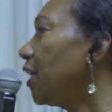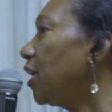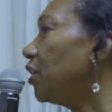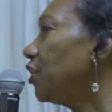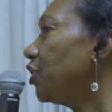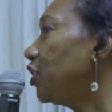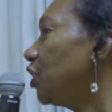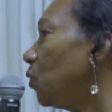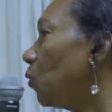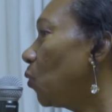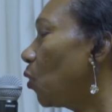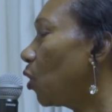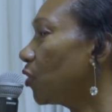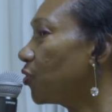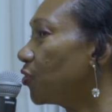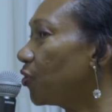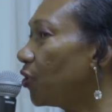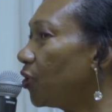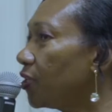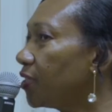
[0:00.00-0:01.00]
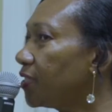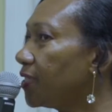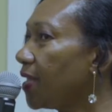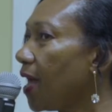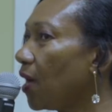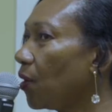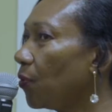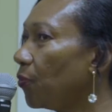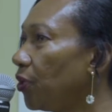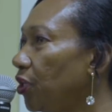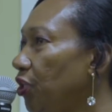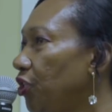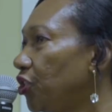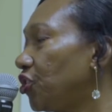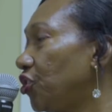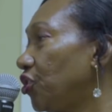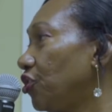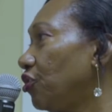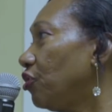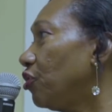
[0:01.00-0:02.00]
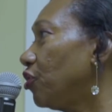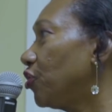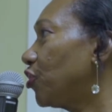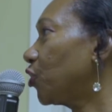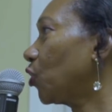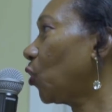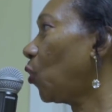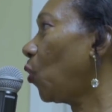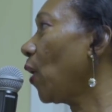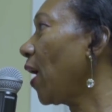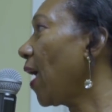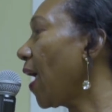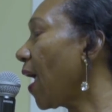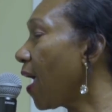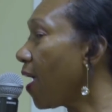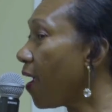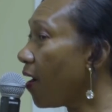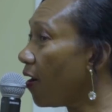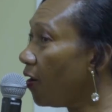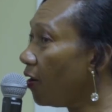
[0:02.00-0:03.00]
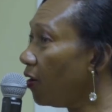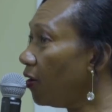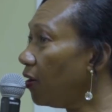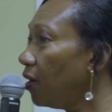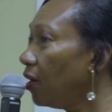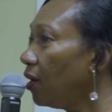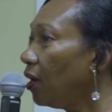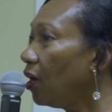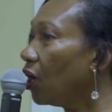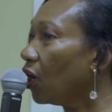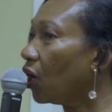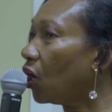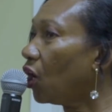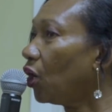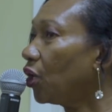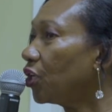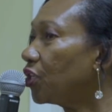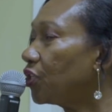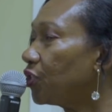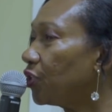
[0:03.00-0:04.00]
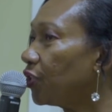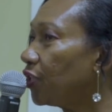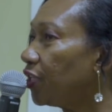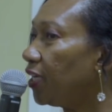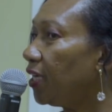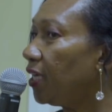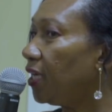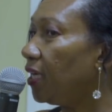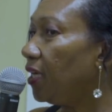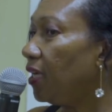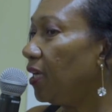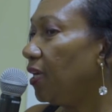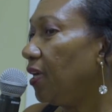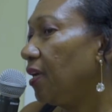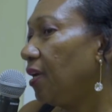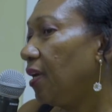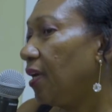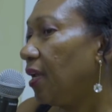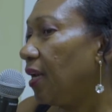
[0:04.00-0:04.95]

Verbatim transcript: tell you she wants her sandwich square, cut to the